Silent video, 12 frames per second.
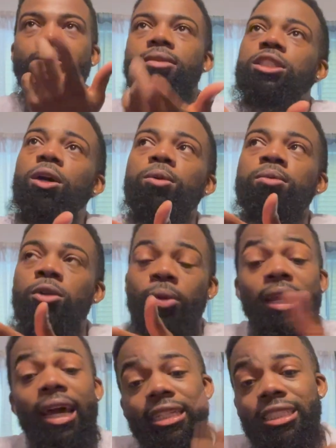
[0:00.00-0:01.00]
So, well,
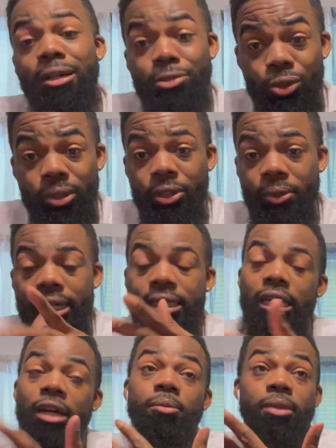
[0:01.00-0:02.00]
last year I was 23 at the
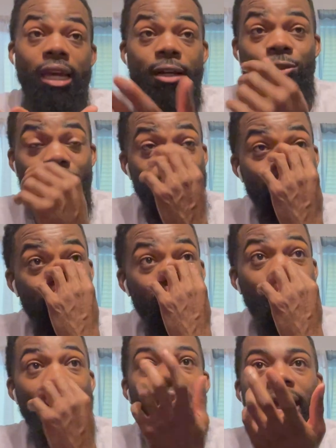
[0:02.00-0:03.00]
time, but now I'm 24.
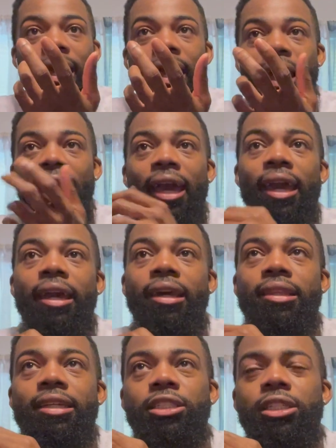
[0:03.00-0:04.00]

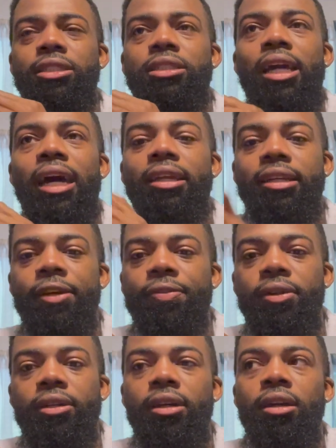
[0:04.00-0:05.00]
And this year is kind of
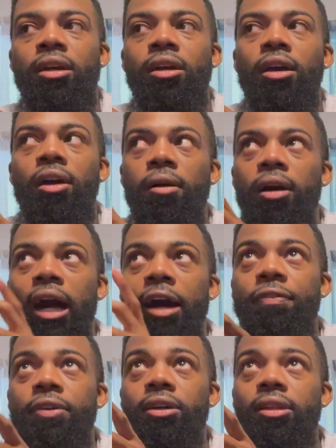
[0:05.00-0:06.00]
different. I
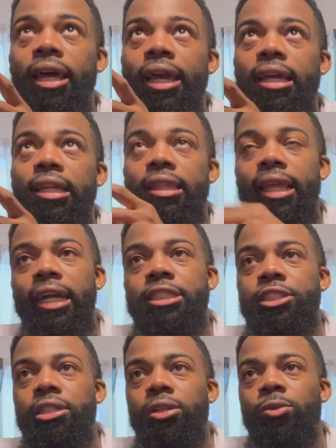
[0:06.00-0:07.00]
feel like
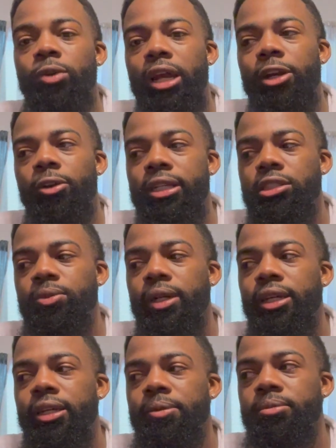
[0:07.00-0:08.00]
last year when I
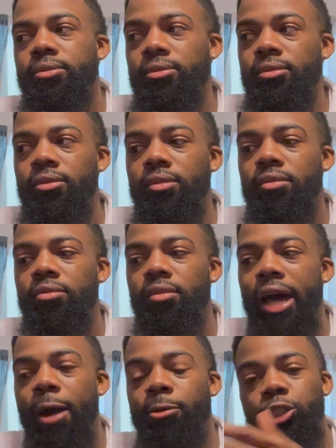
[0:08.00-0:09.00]
graduated,
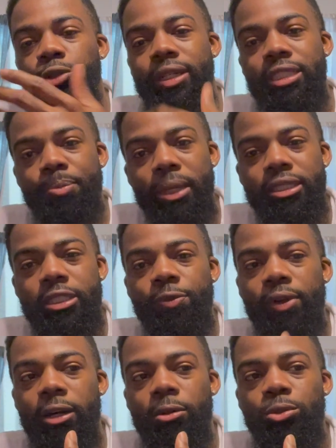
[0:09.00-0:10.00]
I was stressing myself
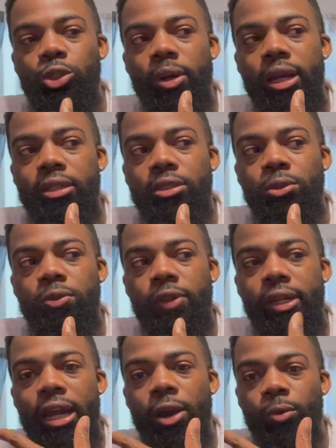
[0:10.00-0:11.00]
out trying to
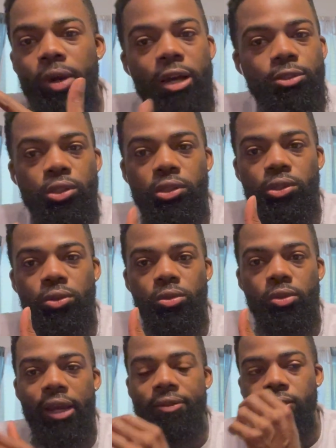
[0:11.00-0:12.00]
figure out what I was going to do
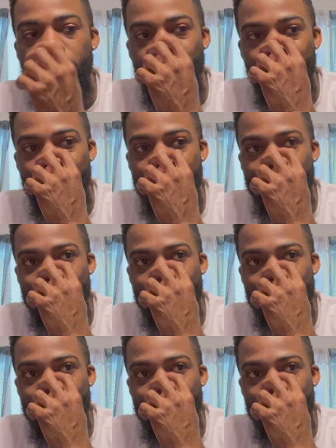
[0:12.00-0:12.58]
after school.